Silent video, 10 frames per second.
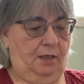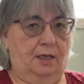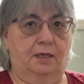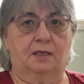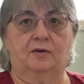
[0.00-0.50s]

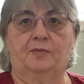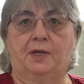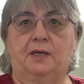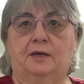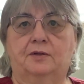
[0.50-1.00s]
any of
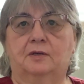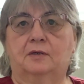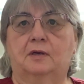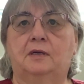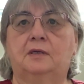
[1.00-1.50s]
my
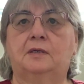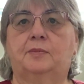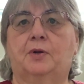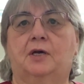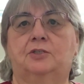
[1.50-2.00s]
other
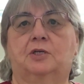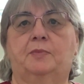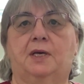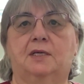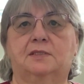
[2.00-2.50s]
project
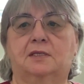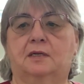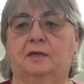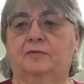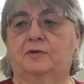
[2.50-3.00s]
bags that
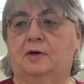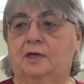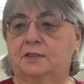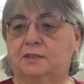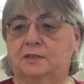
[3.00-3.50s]
I've got